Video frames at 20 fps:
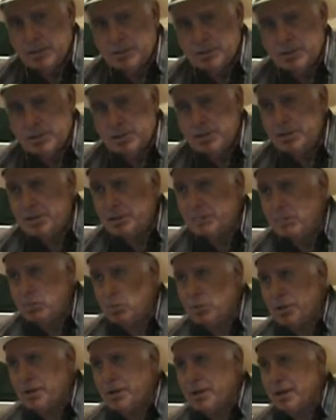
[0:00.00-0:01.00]
Sunday
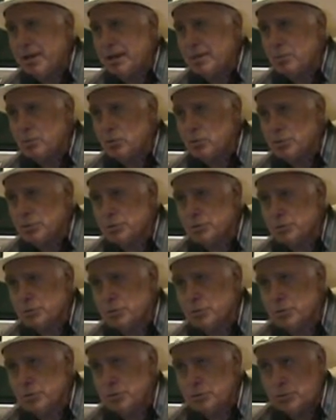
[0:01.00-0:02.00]
morning, I'm going
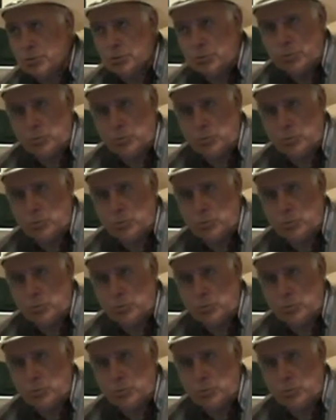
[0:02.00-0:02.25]
to go to